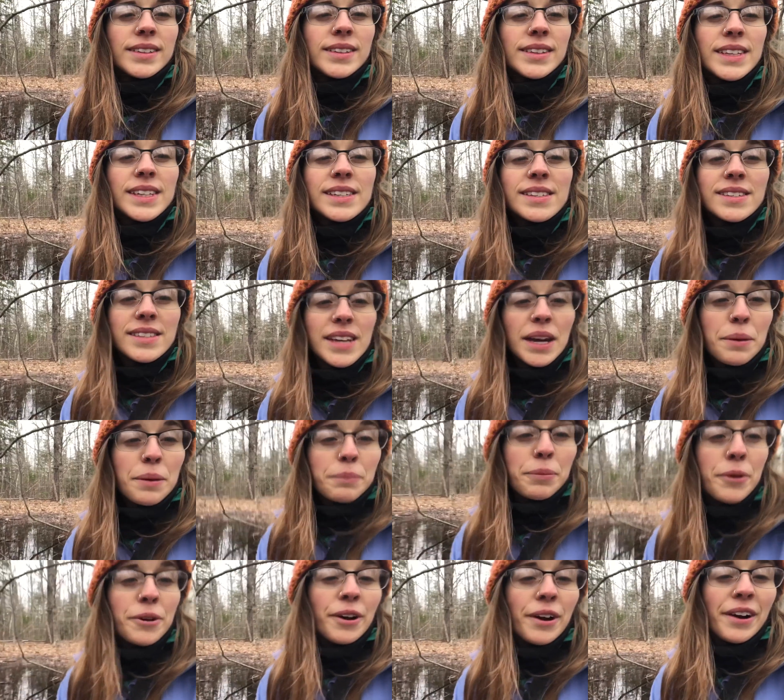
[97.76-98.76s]
These
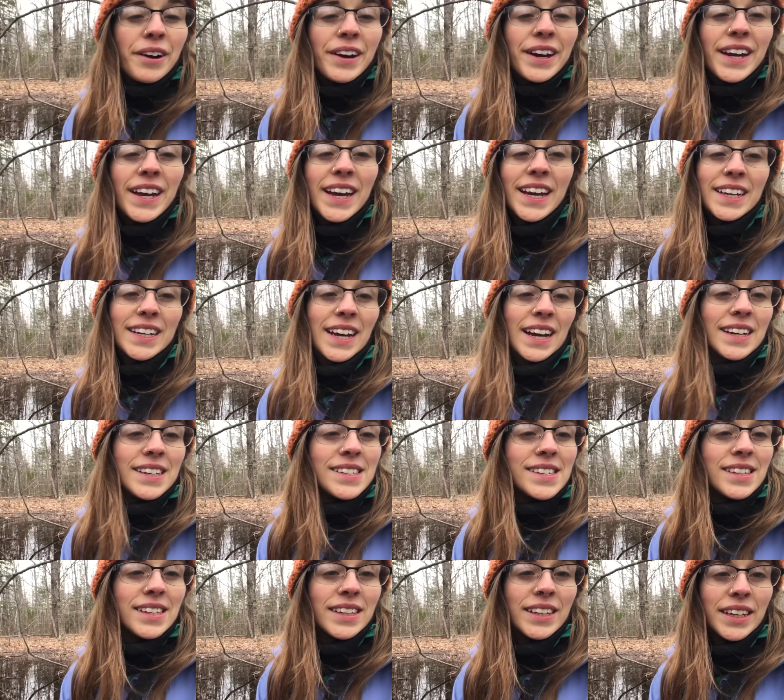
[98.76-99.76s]
temporary and
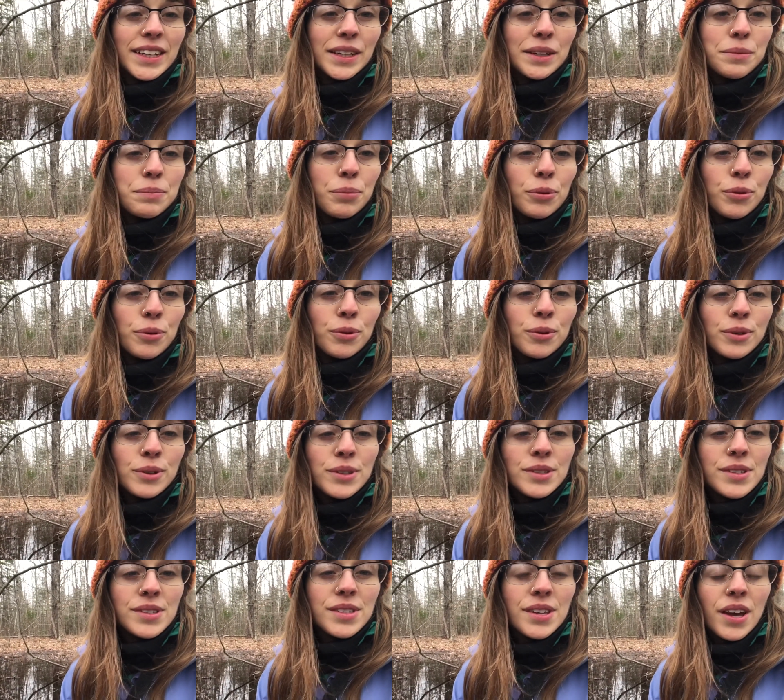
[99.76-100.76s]
isolated
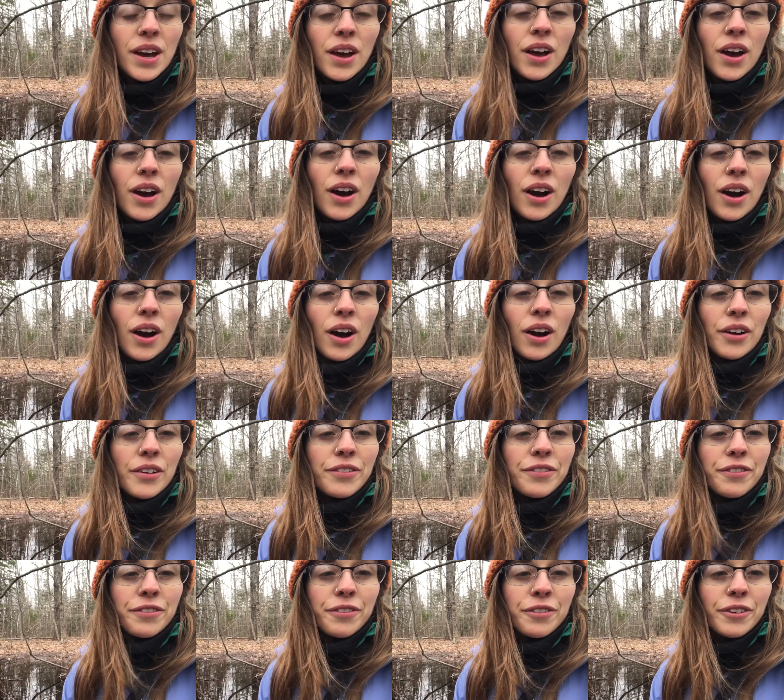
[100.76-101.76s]
pools are
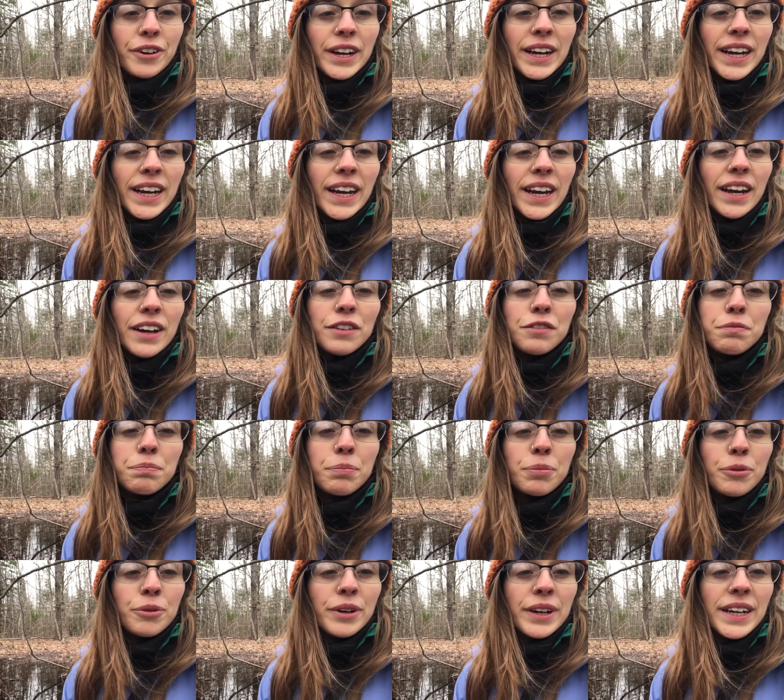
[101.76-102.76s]
free of
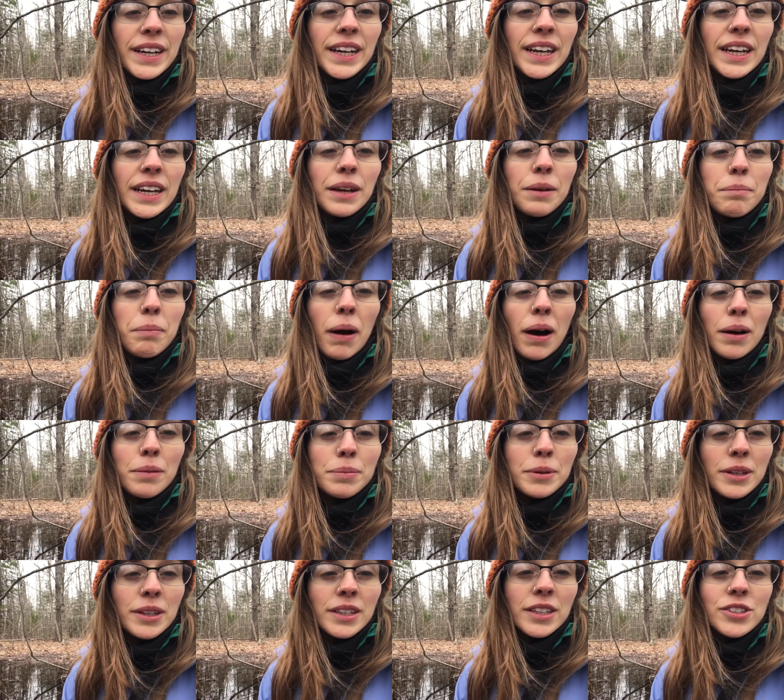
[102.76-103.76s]
breeding
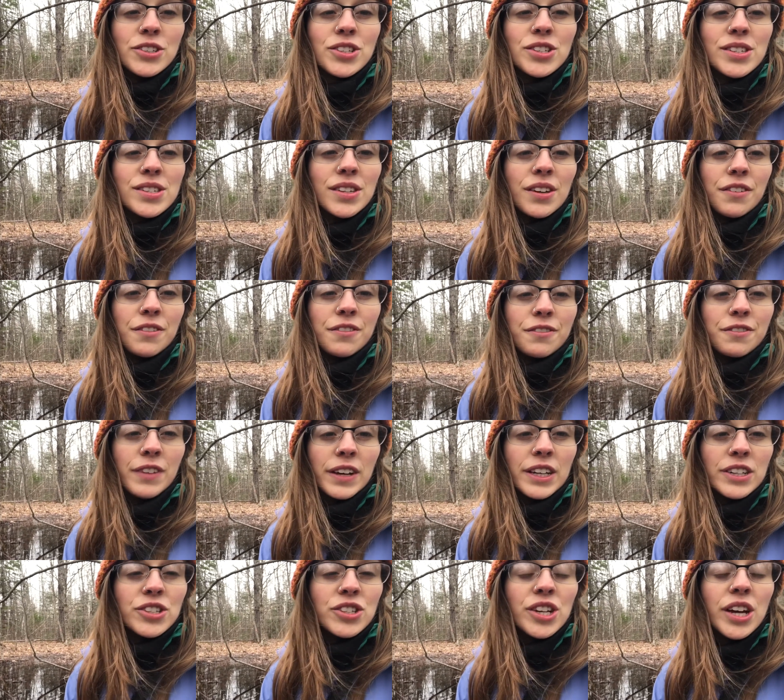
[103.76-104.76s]
populations of
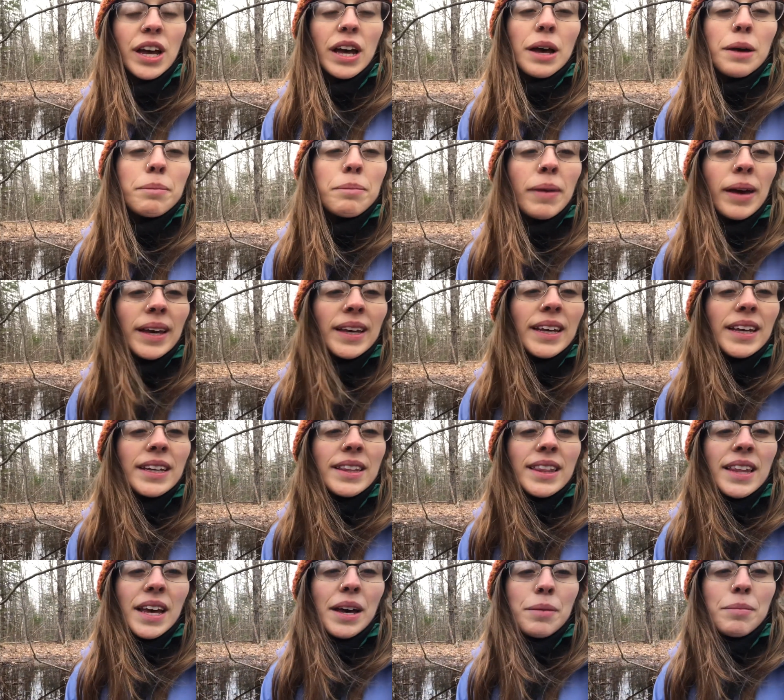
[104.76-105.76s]
fish,
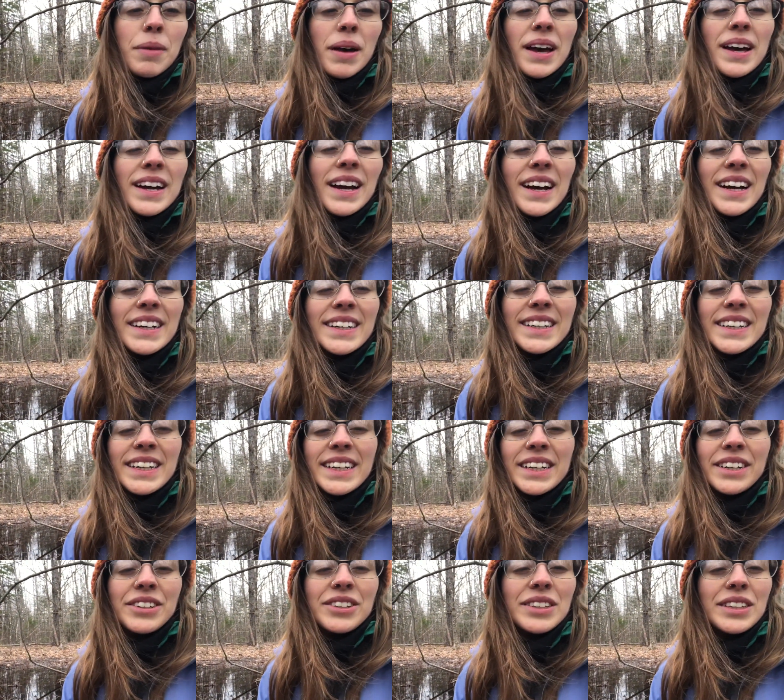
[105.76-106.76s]
making them a
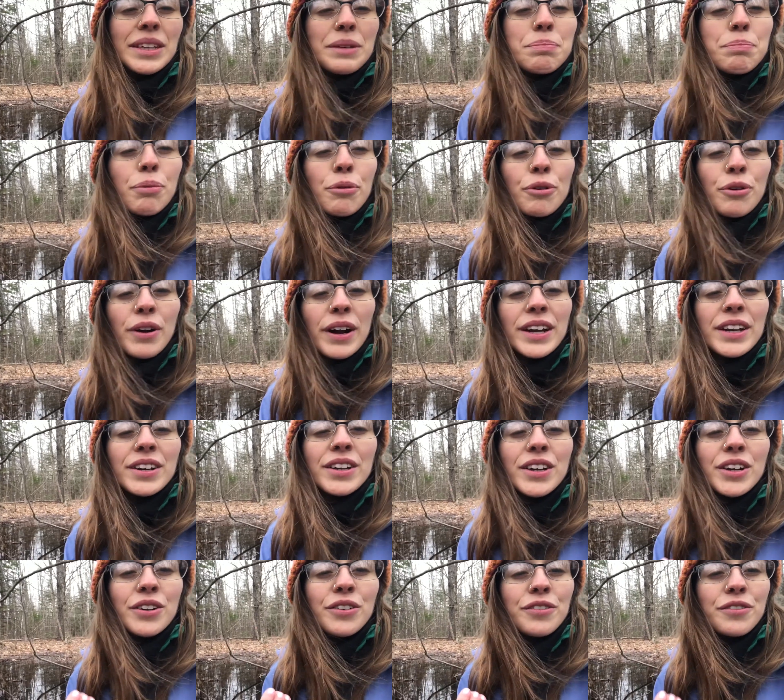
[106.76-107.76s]
nearly
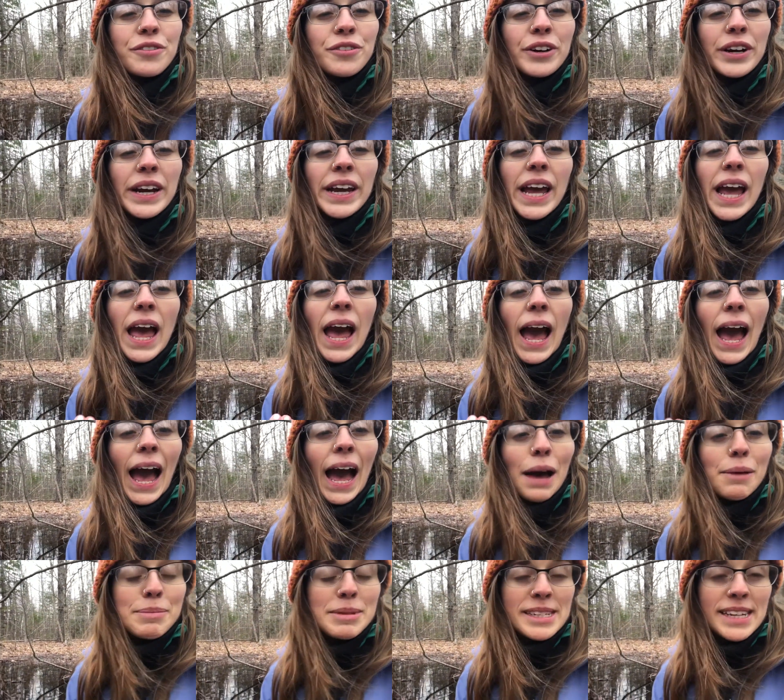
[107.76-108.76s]
predator-free
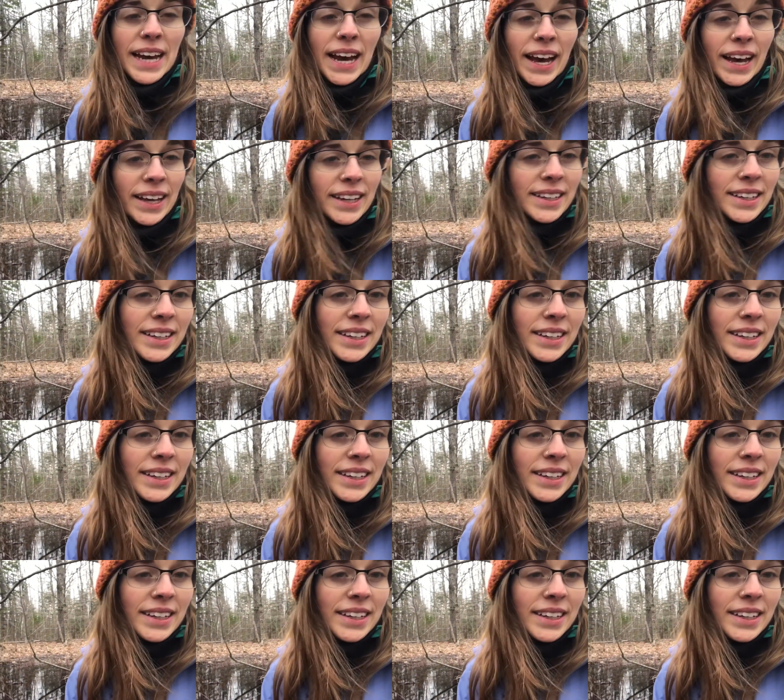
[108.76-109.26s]
habitat.